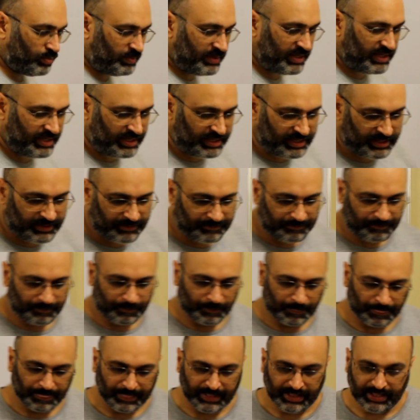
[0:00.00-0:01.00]
to be,
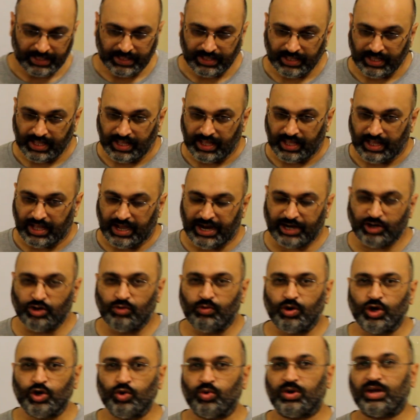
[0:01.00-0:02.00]
I
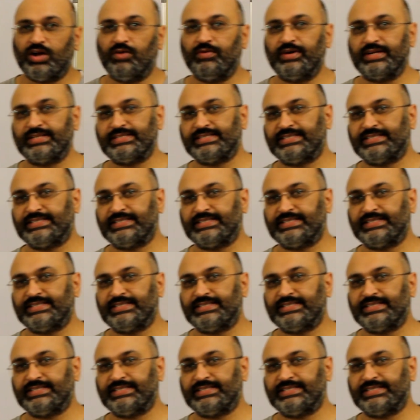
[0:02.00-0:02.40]
don't want to cover